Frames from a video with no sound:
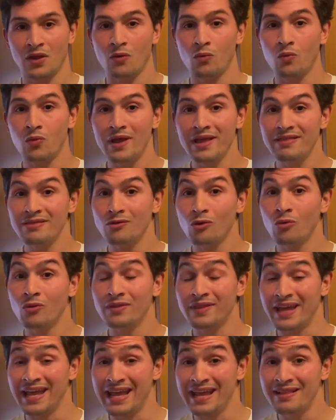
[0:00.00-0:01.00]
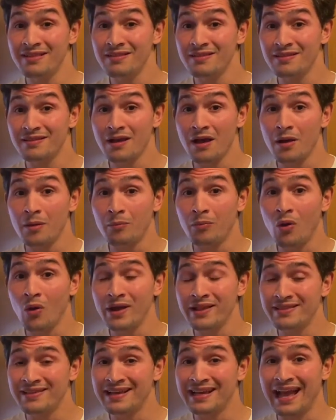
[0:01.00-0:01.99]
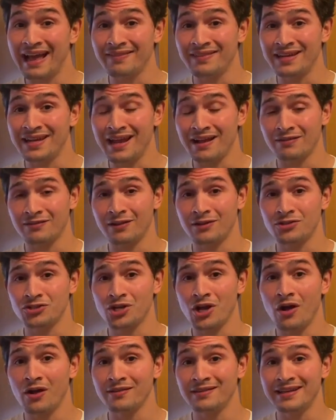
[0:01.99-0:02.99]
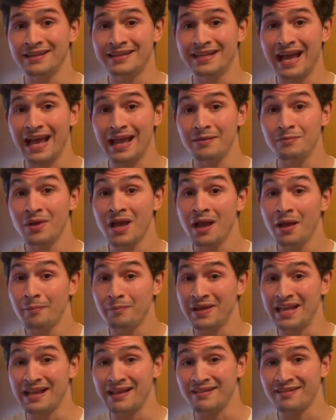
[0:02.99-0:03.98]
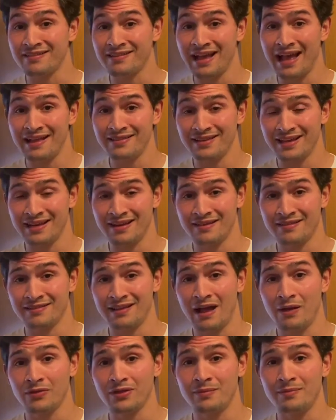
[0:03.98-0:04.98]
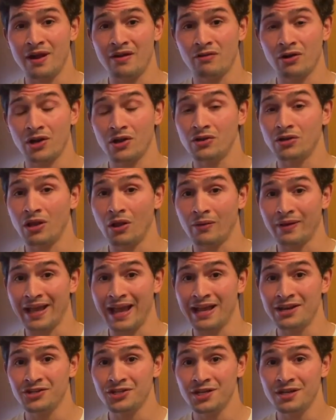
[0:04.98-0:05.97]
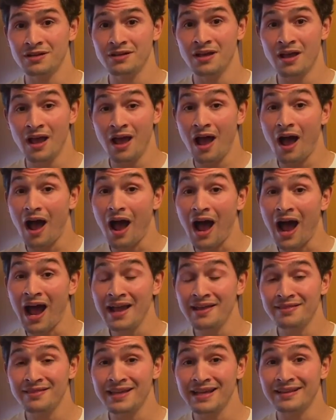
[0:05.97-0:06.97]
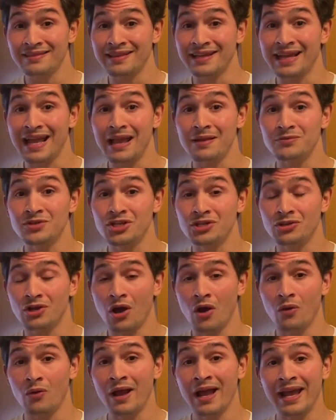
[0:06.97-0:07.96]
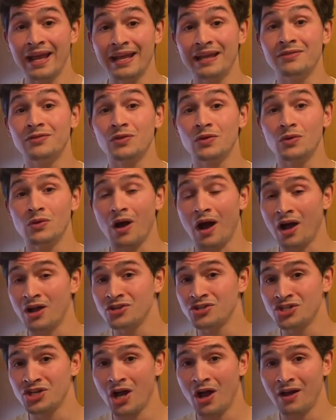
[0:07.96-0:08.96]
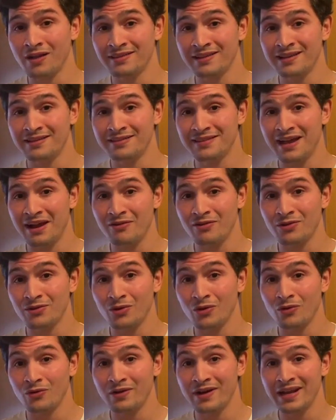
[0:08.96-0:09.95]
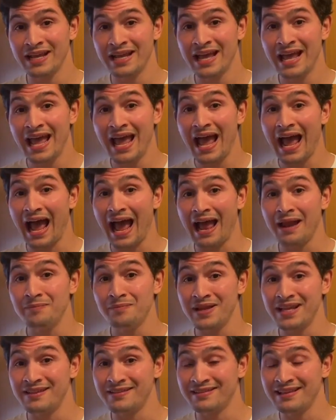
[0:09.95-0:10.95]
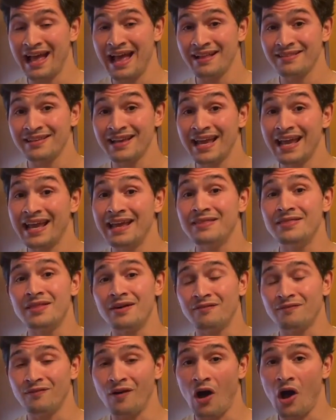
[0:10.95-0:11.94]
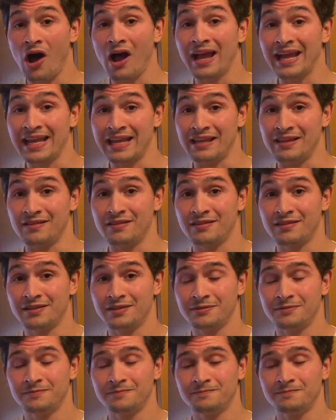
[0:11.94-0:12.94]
With all the hints pointing at the next Uncharted game being set in a South American location, I think the game should go into Uncharted territory and be set in the Far East.